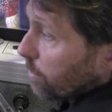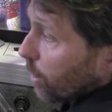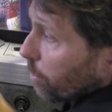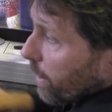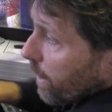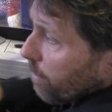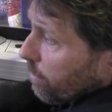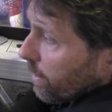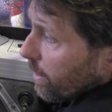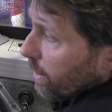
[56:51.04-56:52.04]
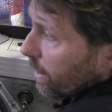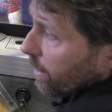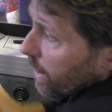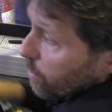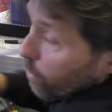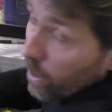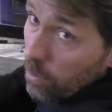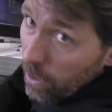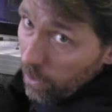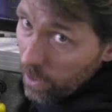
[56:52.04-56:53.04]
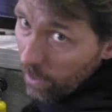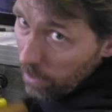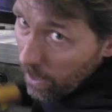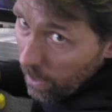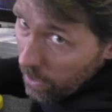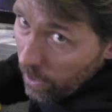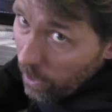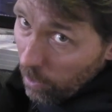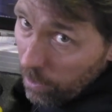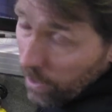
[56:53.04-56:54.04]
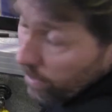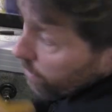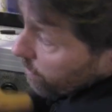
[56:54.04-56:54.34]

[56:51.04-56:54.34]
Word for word: to keep topping it up, and that's where it can be good to have a bit of extra help.